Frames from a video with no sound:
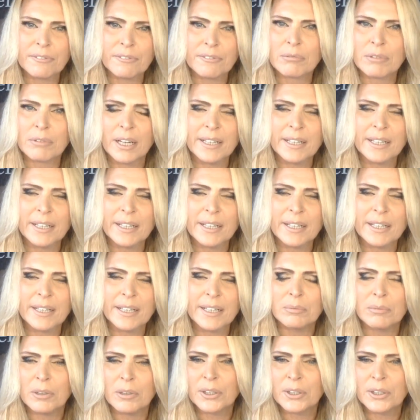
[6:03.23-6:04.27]
right.
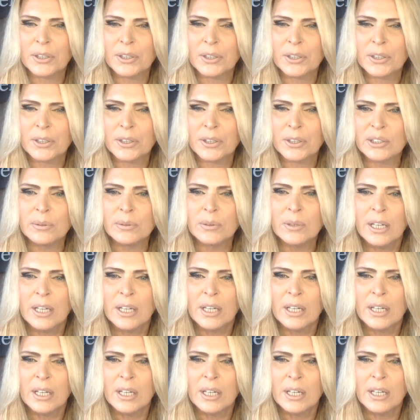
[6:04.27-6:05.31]
So what did I do?
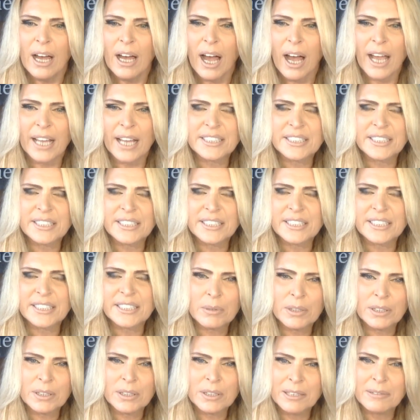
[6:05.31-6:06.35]
I did
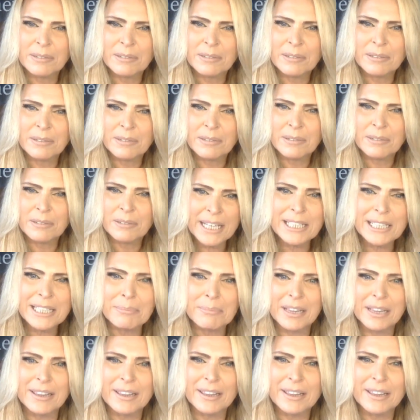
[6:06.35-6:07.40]
what many
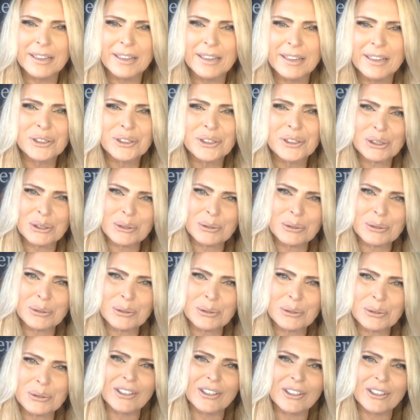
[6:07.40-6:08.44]
millennials do
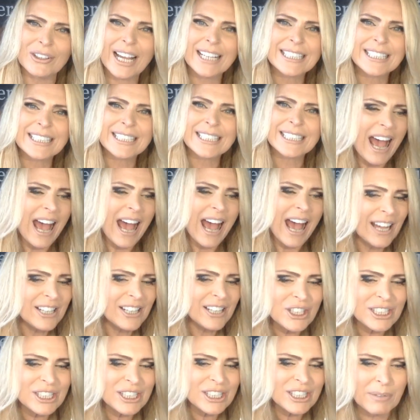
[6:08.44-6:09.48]
nowadays. I
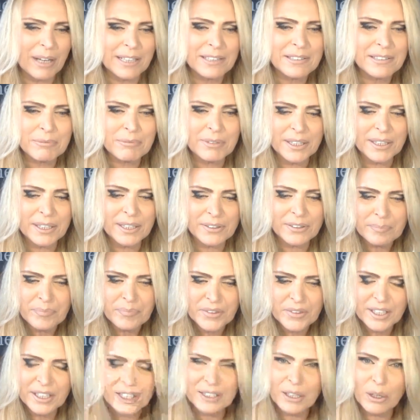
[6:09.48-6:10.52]
just went with
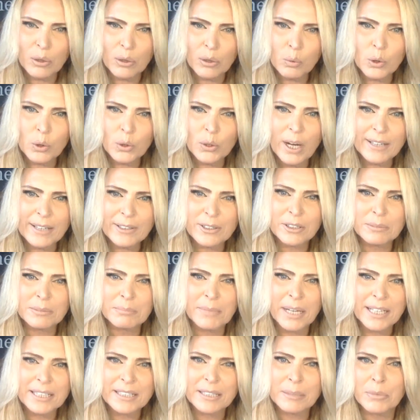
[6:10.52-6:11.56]
where I could
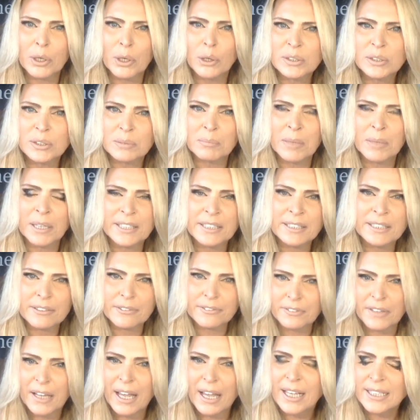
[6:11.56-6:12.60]
make the most money
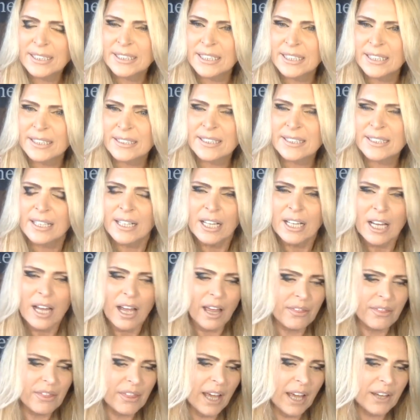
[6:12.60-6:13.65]
the fastest,
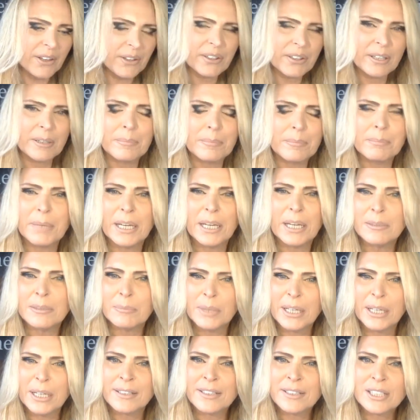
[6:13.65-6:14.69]
and that made
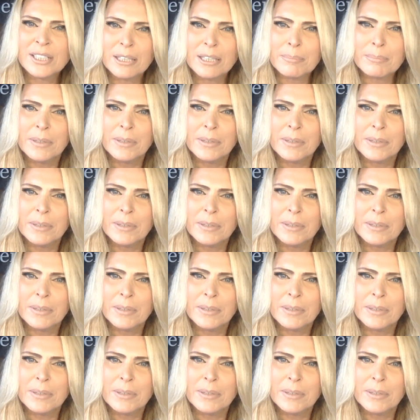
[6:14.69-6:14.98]
me end up